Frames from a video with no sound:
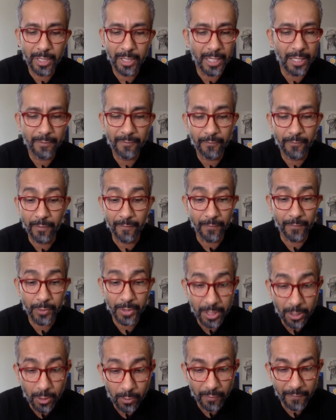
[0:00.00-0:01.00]
And for the
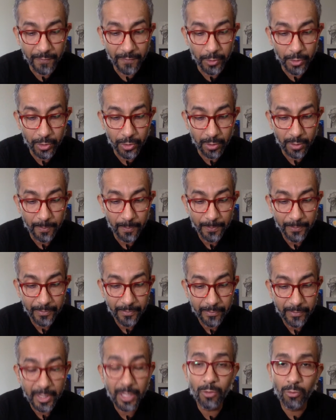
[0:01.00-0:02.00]
foreseeable future,
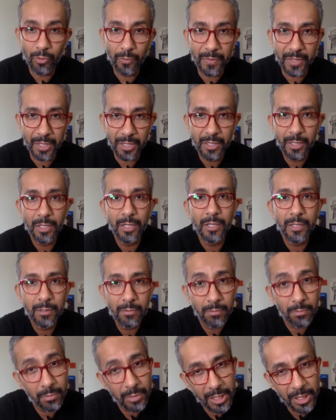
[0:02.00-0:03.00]
it will be
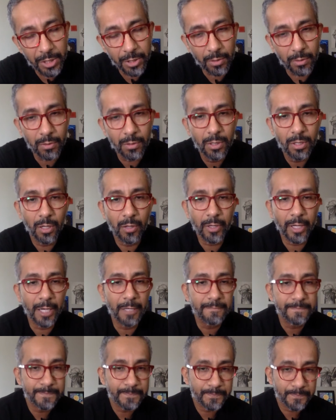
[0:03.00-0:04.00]
digital. Okay.